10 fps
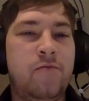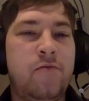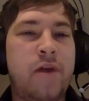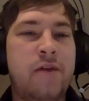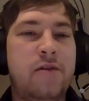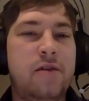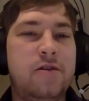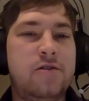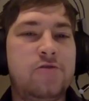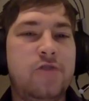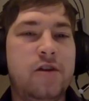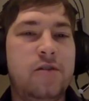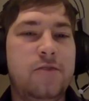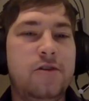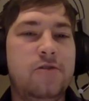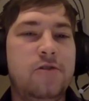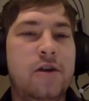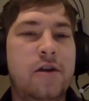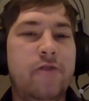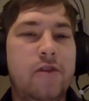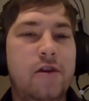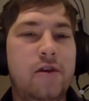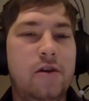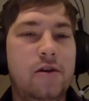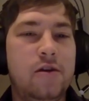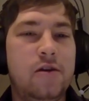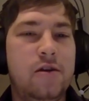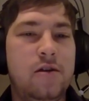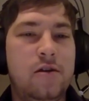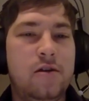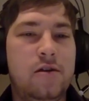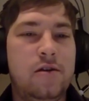rather than just trying to be good at everything. Mm-hmm.